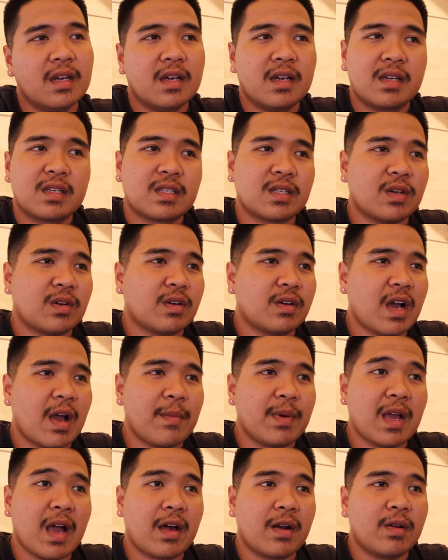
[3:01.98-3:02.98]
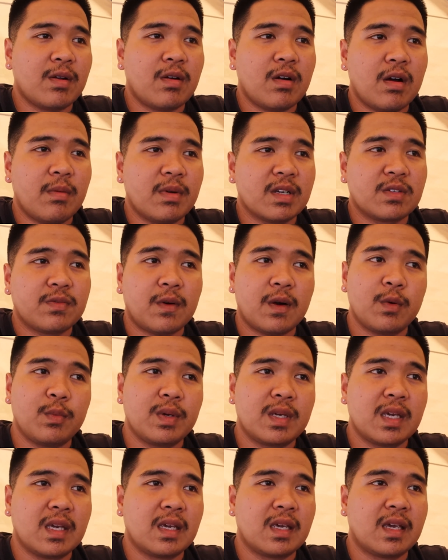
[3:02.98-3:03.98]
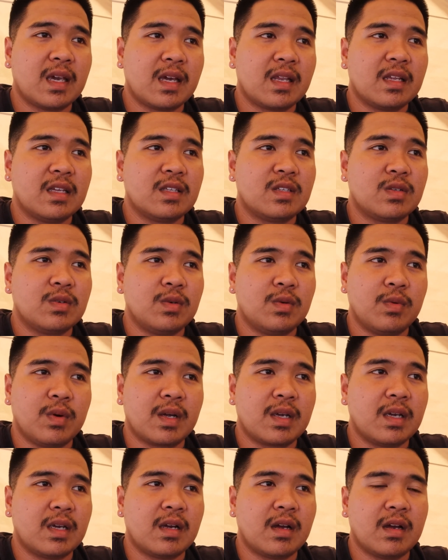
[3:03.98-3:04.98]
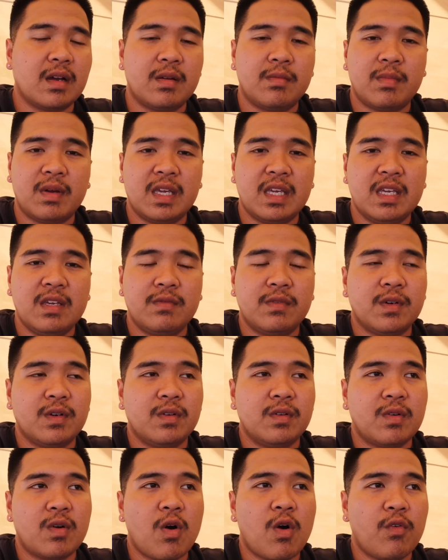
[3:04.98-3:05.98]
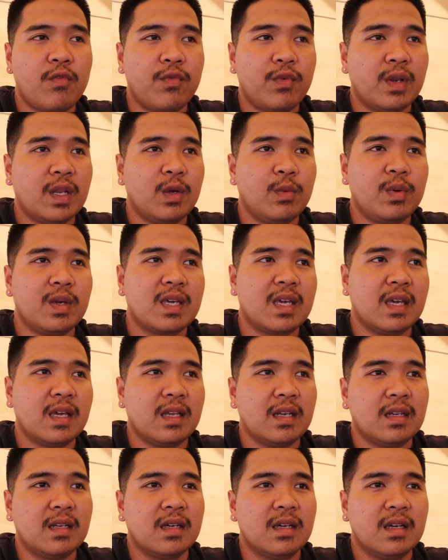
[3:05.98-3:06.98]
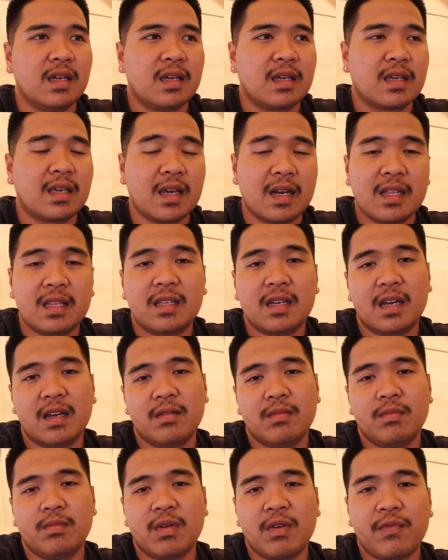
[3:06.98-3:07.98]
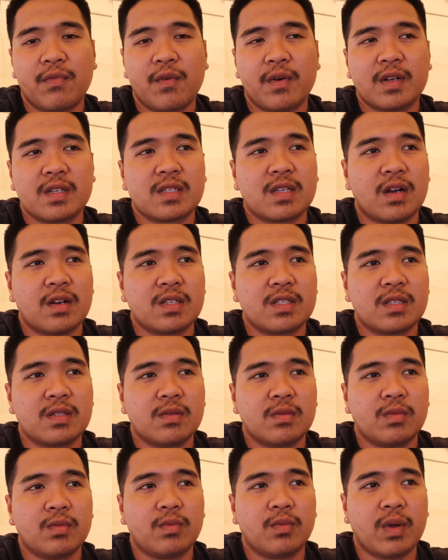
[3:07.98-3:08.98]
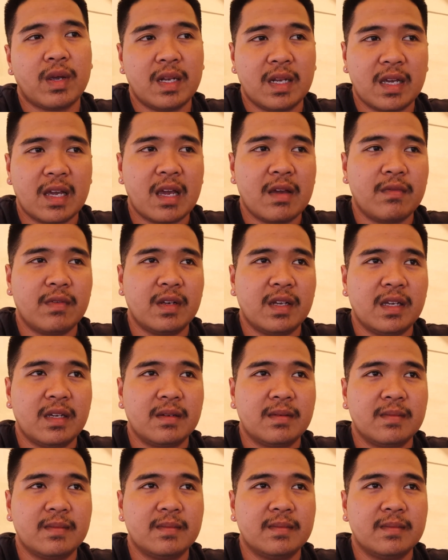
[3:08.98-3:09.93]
So I mean, I don't know how much far we can get into working on my EVO. Hopefully we can get it done before it starts raining heavily.